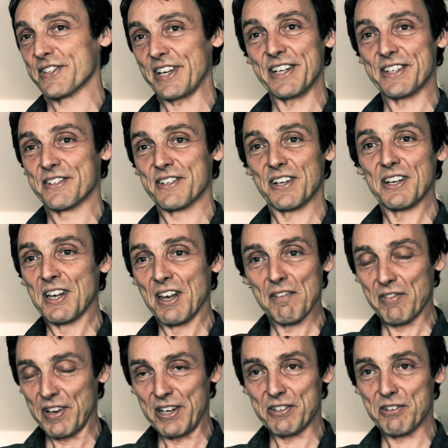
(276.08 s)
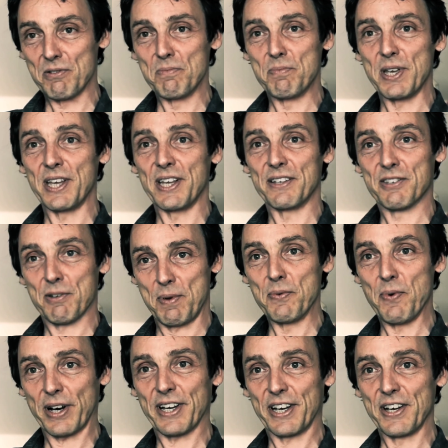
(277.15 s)
It's lovely to be
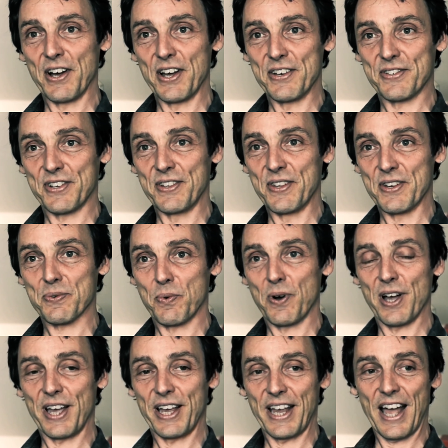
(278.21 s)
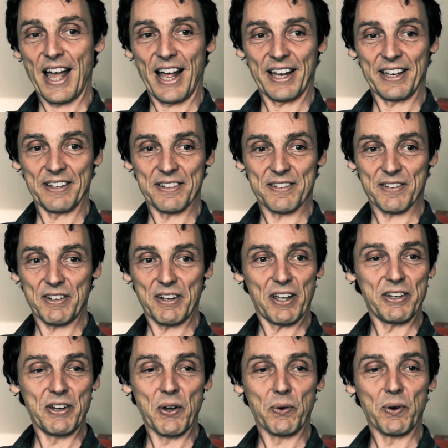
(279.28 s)
recognised in this way. And,
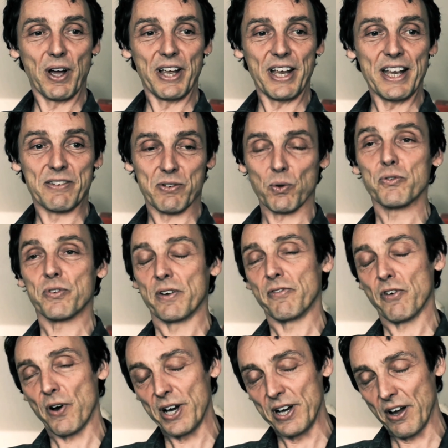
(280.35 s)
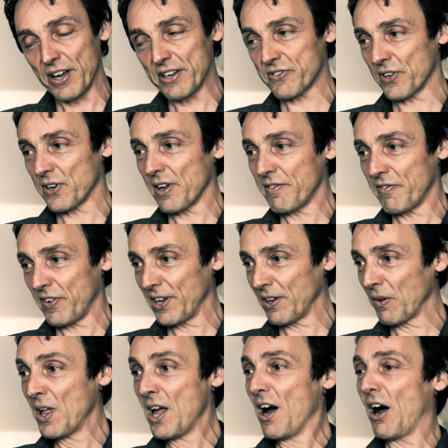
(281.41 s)
you know, it's also very nice that I
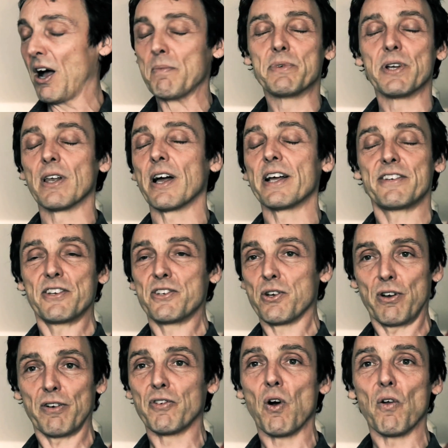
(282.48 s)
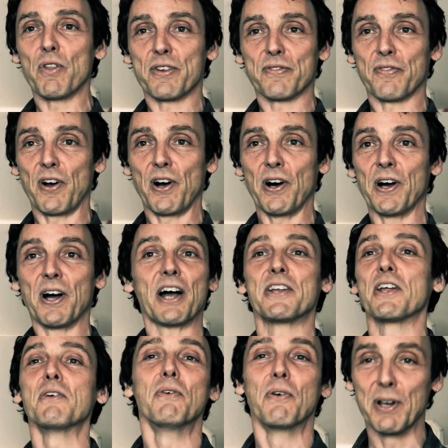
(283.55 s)
feel I'm delighted to have got this far. I
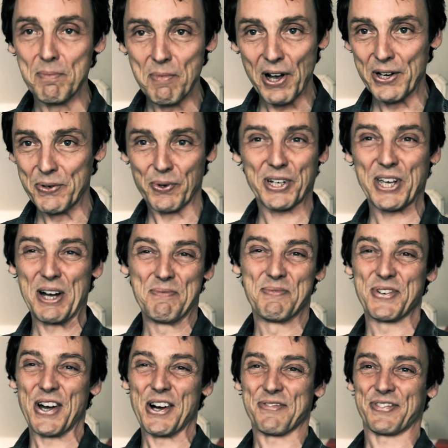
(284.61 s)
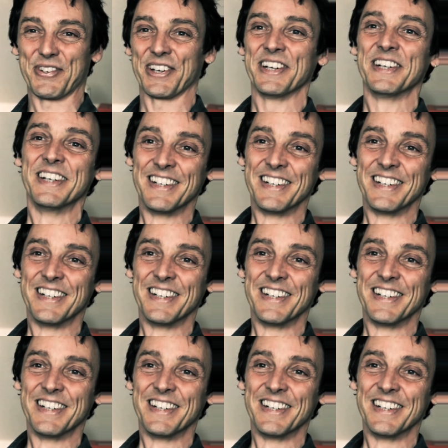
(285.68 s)
don't really mind what comes after.